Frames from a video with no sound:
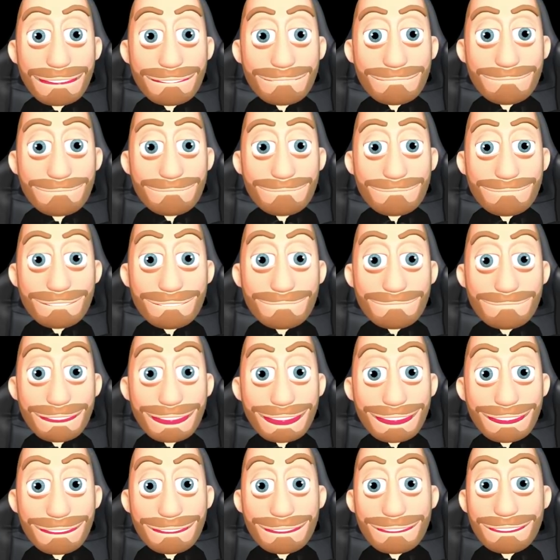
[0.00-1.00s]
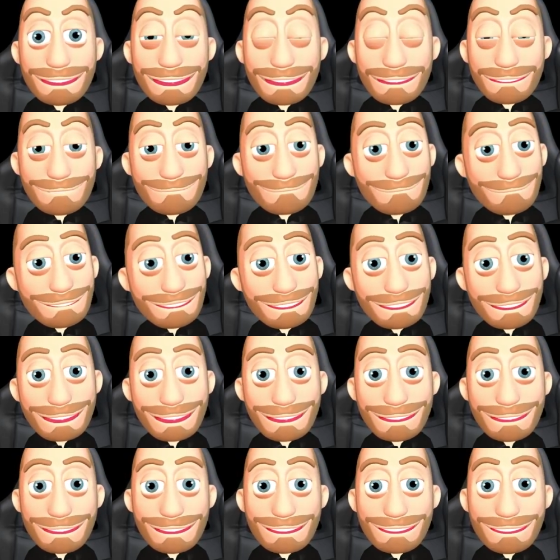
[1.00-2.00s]
But yes, I'm excited.
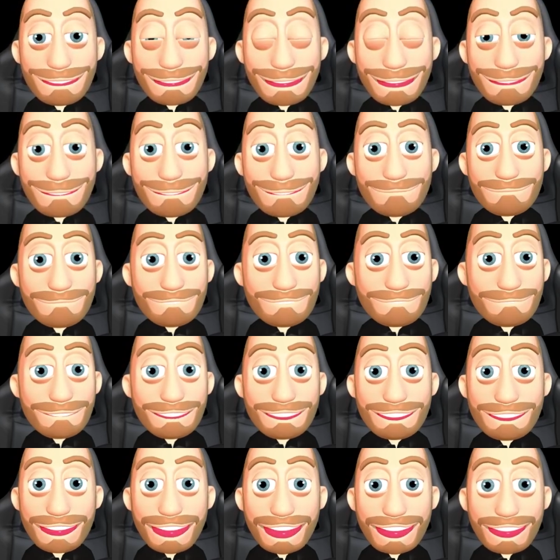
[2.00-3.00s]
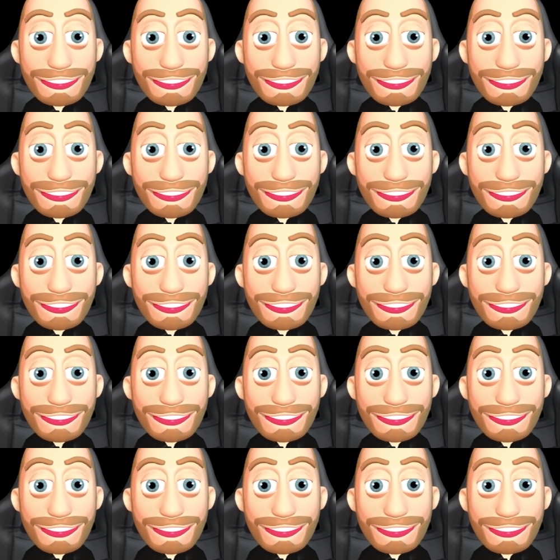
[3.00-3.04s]
I'm so